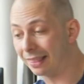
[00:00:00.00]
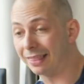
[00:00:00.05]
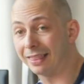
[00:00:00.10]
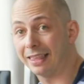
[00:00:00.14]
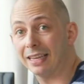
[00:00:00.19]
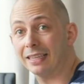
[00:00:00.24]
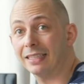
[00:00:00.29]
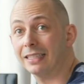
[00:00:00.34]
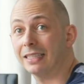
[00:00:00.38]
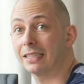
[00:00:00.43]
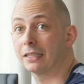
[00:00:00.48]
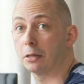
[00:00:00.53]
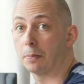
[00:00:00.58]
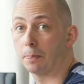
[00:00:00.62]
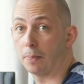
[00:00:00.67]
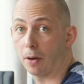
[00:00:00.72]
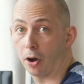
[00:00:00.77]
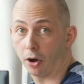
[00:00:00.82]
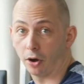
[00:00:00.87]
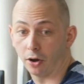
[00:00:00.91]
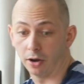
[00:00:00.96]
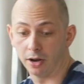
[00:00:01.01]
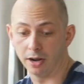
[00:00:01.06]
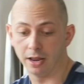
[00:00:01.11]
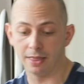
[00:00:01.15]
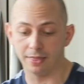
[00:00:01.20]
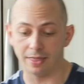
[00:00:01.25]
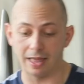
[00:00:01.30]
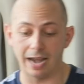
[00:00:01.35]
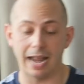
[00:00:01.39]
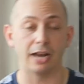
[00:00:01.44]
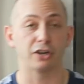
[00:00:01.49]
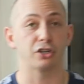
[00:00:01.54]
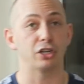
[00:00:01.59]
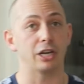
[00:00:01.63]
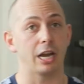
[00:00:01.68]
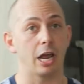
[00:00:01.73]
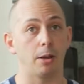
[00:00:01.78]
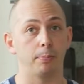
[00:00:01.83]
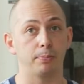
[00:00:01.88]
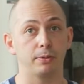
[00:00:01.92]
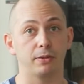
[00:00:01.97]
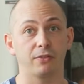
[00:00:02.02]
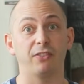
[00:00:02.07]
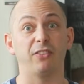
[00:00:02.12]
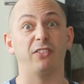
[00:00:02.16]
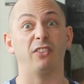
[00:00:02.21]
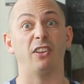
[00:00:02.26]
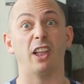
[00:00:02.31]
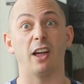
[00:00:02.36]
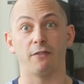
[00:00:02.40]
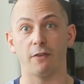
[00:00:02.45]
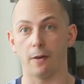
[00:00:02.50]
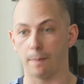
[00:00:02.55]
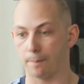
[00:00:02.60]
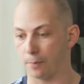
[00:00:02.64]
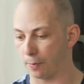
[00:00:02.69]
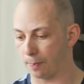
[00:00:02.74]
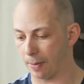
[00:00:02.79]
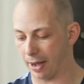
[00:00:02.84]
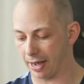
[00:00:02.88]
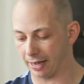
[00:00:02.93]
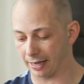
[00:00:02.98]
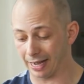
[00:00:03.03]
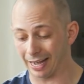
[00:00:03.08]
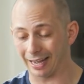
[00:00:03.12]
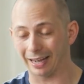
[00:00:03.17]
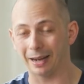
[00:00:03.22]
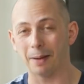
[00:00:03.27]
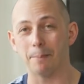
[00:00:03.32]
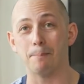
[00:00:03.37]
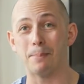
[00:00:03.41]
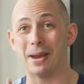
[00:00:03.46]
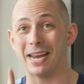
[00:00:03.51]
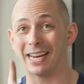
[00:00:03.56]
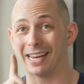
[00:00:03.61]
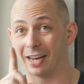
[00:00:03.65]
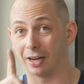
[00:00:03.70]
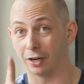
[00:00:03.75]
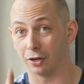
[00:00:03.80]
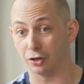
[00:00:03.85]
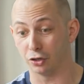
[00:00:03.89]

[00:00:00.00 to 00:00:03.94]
this is the part that actually helps fluff up your pancake. Baking